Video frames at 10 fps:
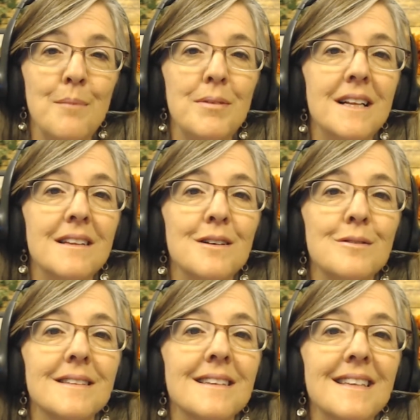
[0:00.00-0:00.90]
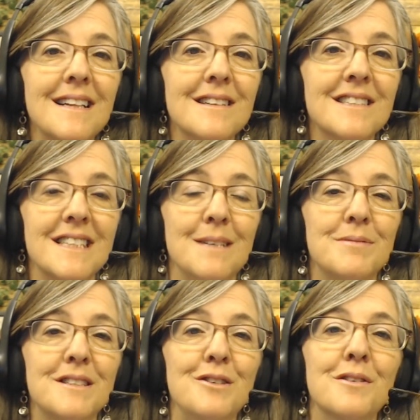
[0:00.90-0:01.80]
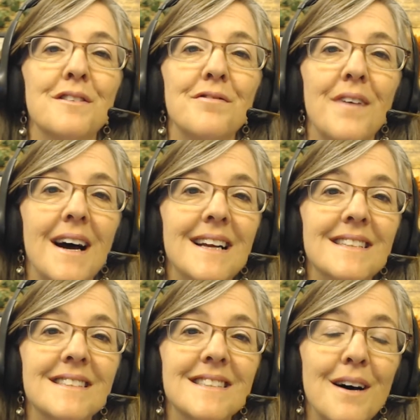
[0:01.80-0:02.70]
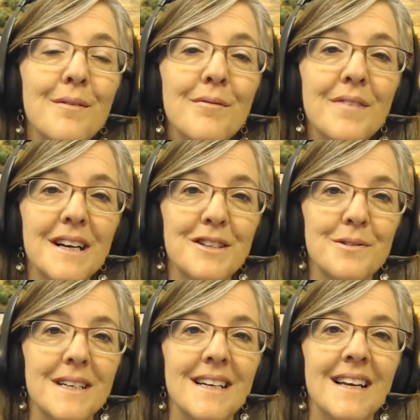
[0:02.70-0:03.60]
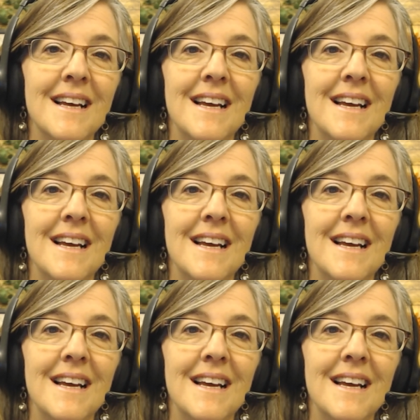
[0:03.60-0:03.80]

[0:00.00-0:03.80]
but in those little tips, you can find some victory